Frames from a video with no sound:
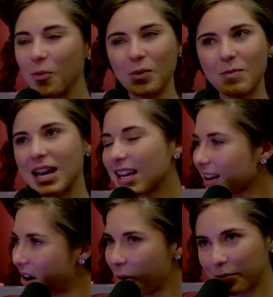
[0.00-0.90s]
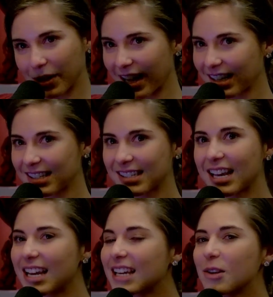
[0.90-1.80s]
Yep. We make it complex. Yep.
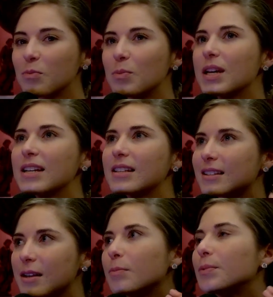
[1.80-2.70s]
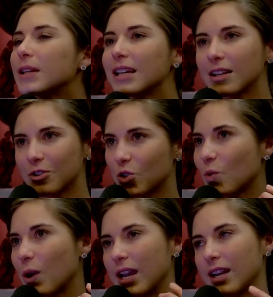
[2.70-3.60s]
It can be simply
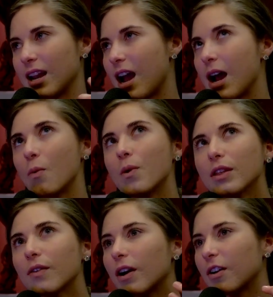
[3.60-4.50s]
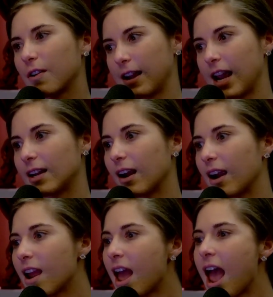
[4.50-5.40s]
enjoyed with our Creator,